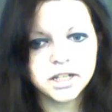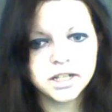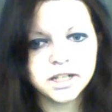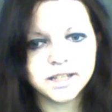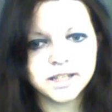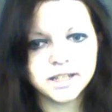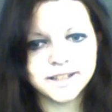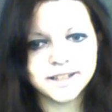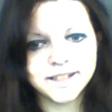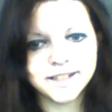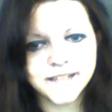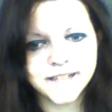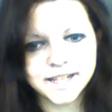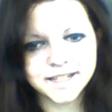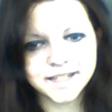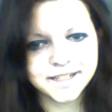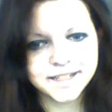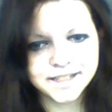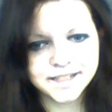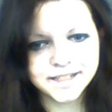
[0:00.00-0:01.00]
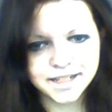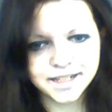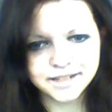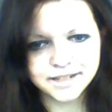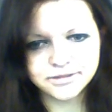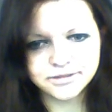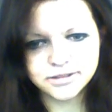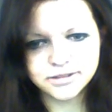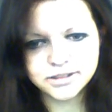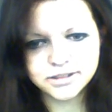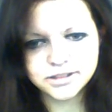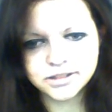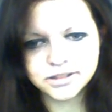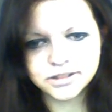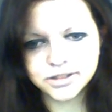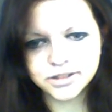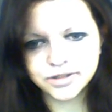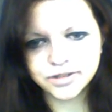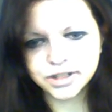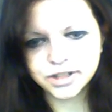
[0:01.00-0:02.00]
that need editing down
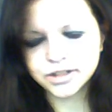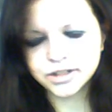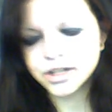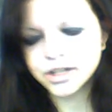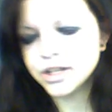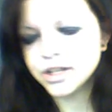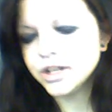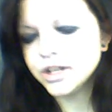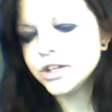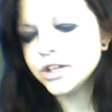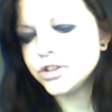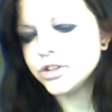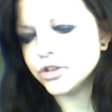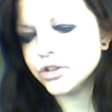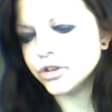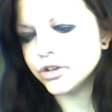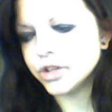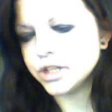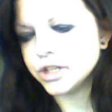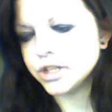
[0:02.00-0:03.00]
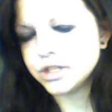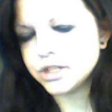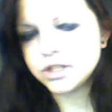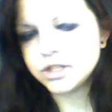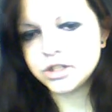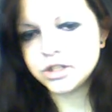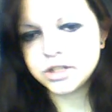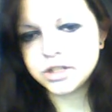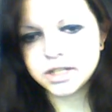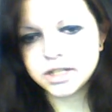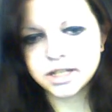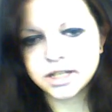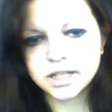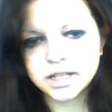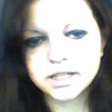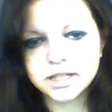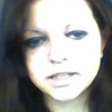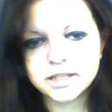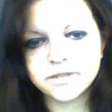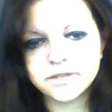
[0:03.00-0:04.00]
as well. So it's just a
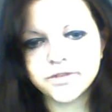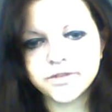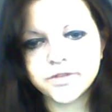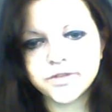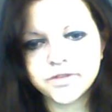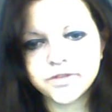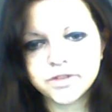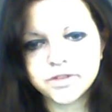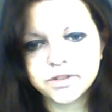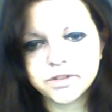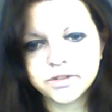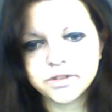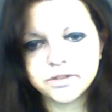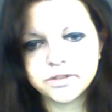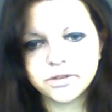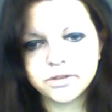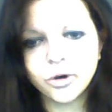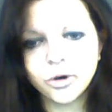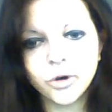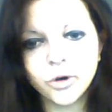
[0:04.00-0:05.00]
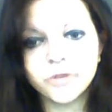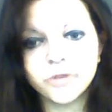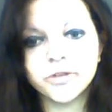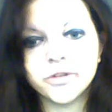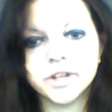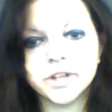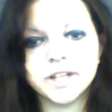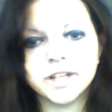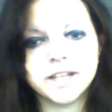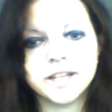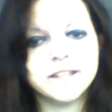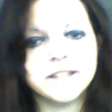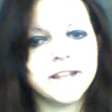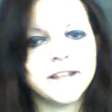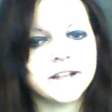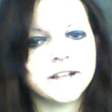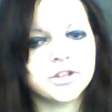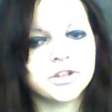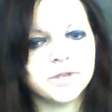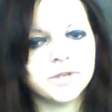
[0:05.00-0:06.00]
case of hopefully in the
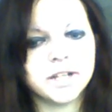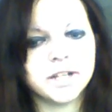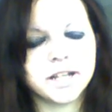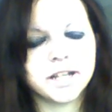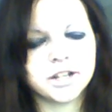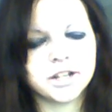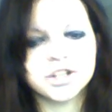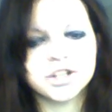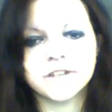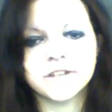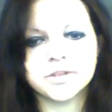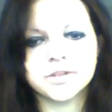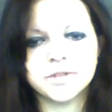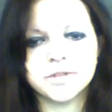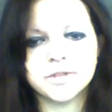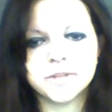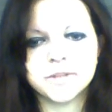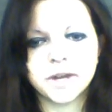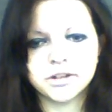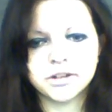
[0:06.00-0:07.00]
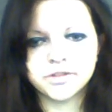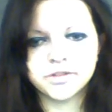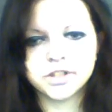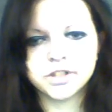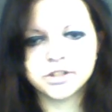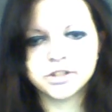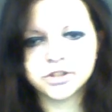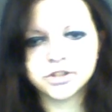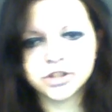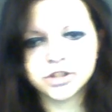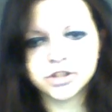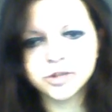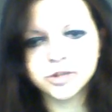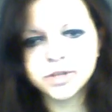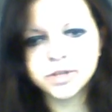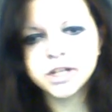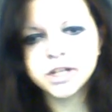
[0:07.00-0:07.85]
next week I should have some new Spyro videos up.